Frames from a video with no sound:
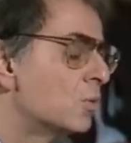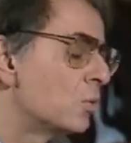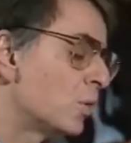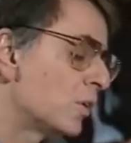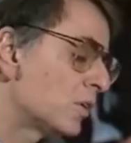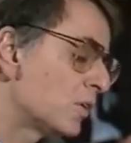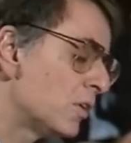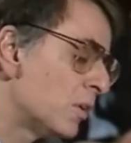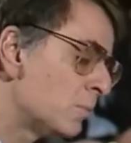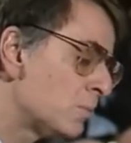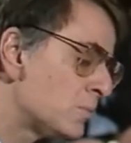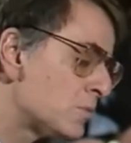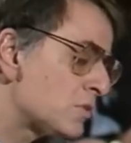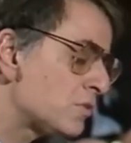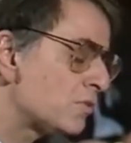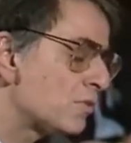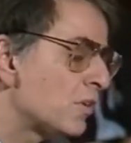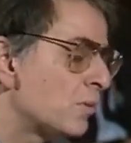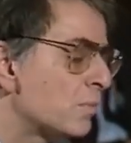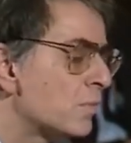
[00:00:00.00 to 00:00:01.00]
What
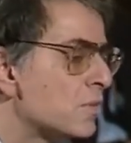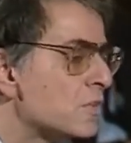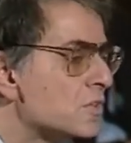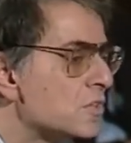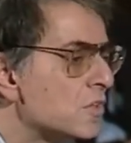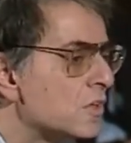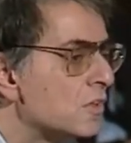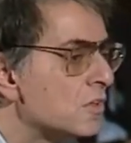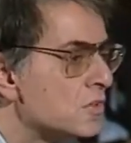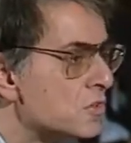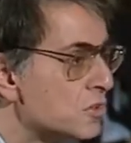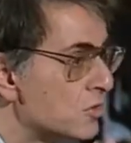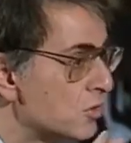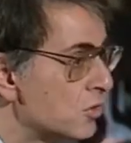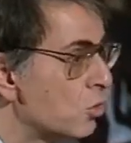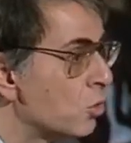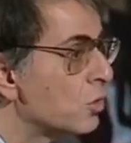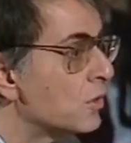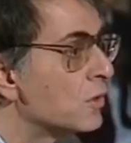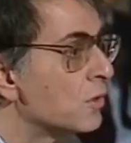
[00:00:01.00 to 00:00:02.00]
comes from the sun is in
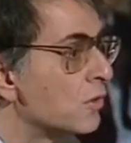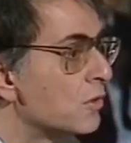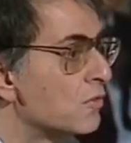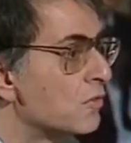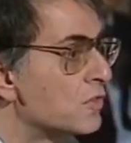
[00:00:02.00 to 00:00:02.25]
the ordinary